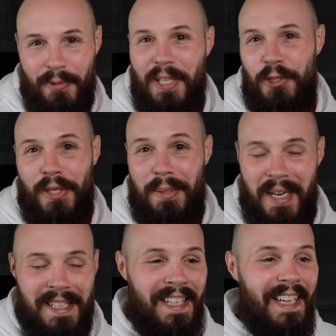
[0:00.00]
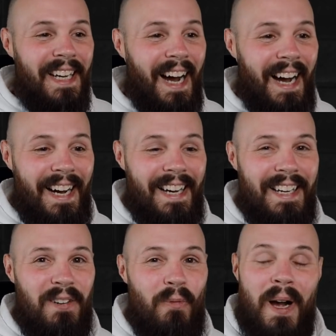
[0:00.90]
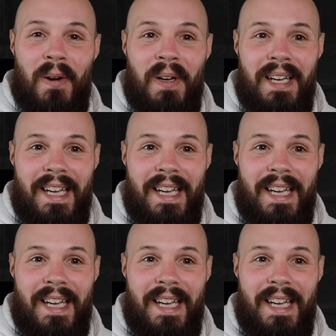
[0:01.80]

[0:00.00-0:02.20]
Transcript: we can dream, right? Uh, well,